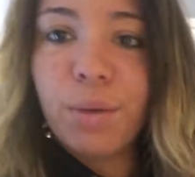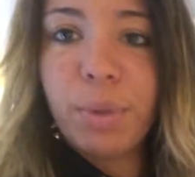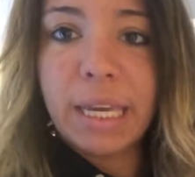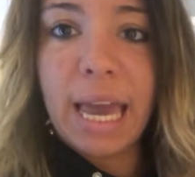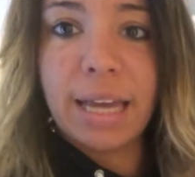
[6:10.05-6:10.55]

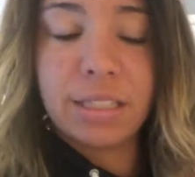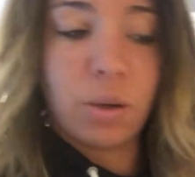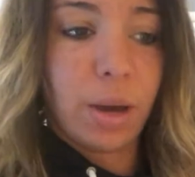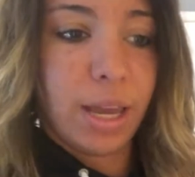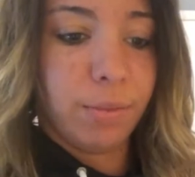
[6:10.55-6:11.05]
But yeah,
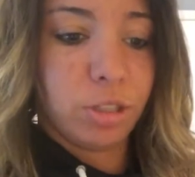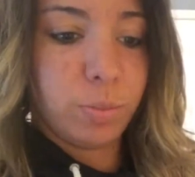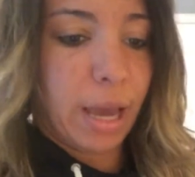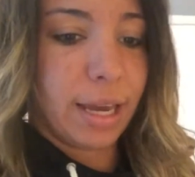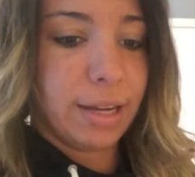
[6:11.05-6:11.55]
so I am
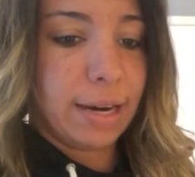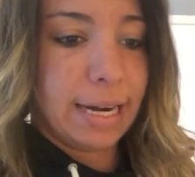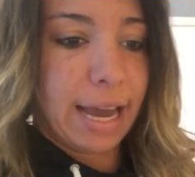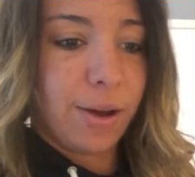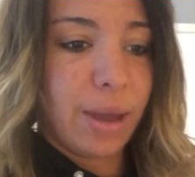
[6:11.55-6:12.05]
just packing
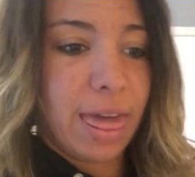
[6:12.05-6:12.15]
right now